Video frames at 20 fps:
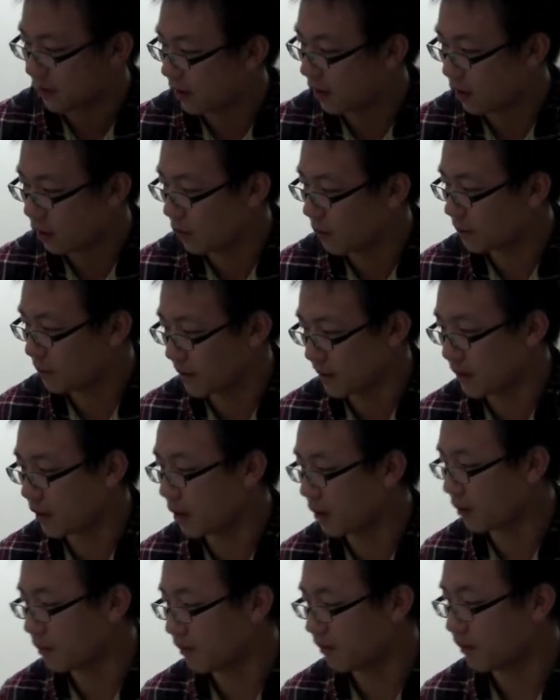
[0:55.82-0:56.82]
But old
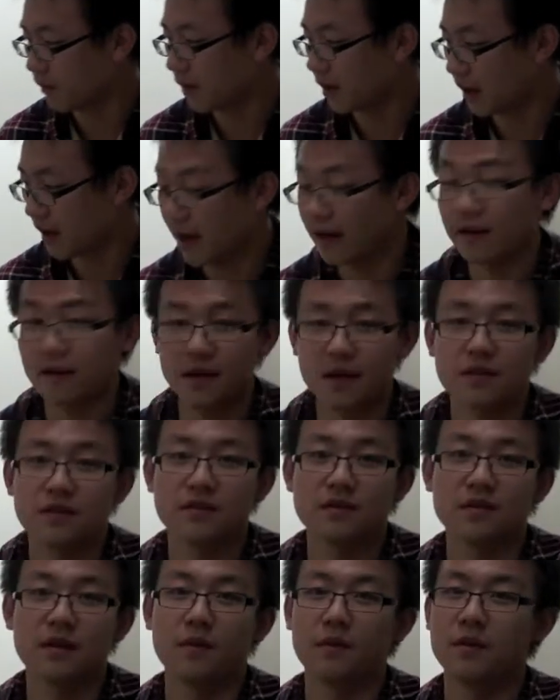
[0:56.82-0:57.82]
people like this.
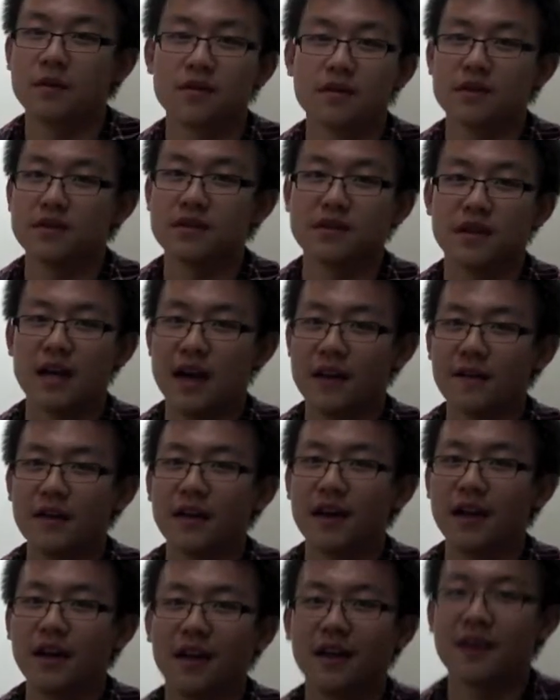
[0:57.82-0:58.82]
They watch this every day.
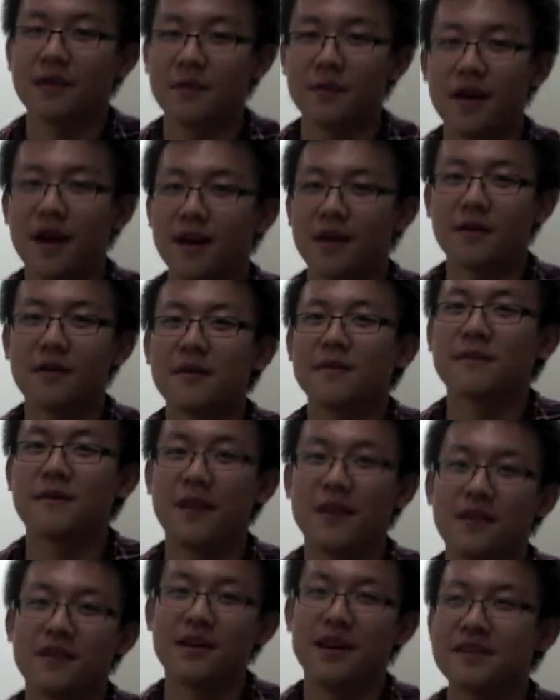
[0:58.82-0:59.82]
Like my
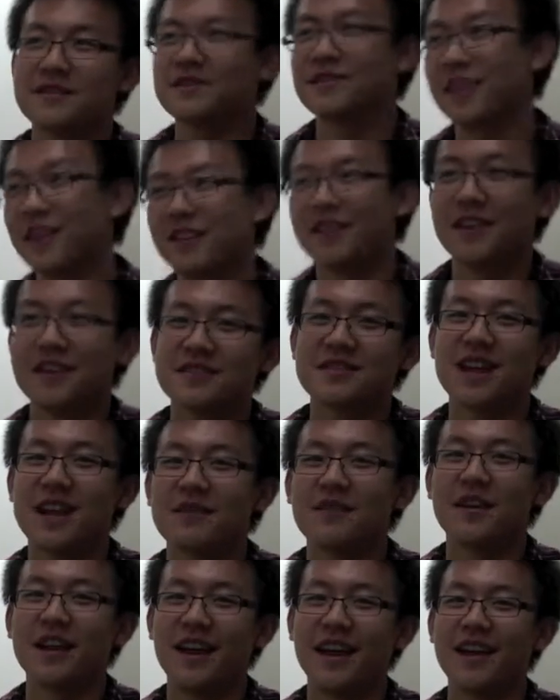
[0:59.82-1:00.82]
grandfather and seeing this every
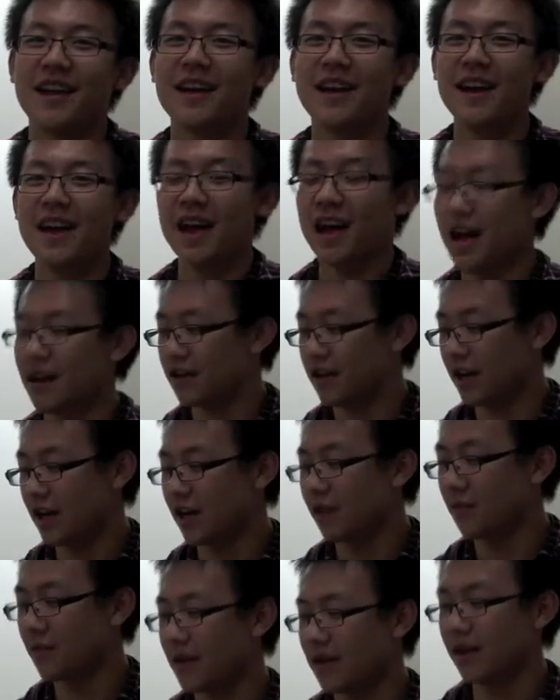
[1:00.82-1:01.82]
day. And tell
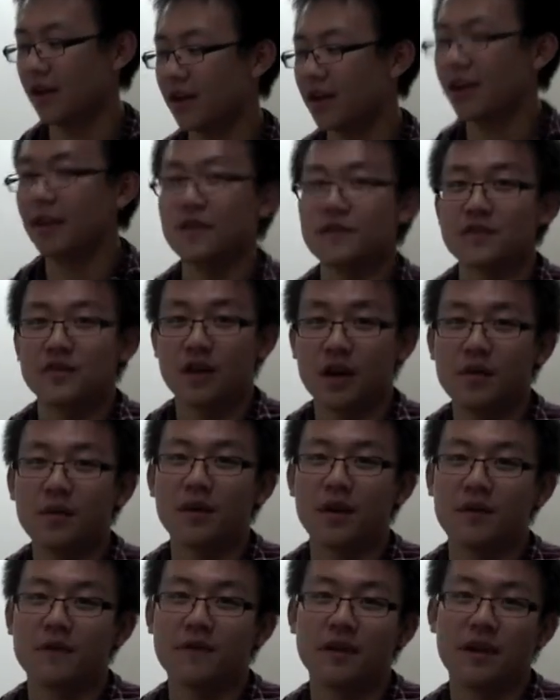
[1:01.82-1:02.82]
me a lot of story
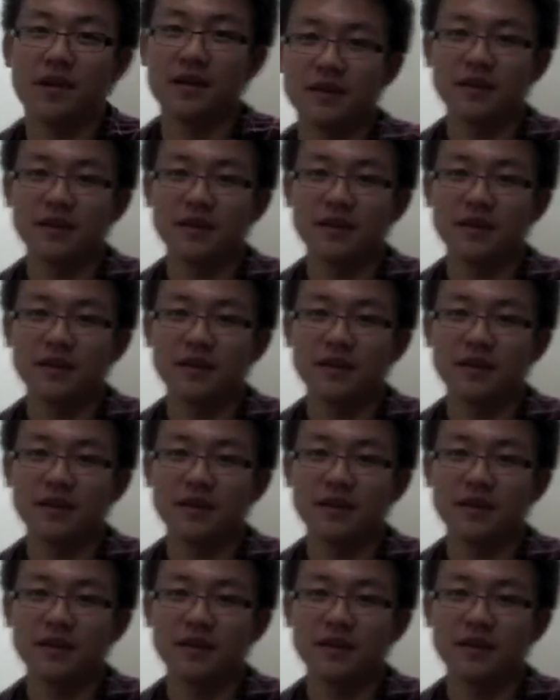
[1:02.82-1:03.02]
of it.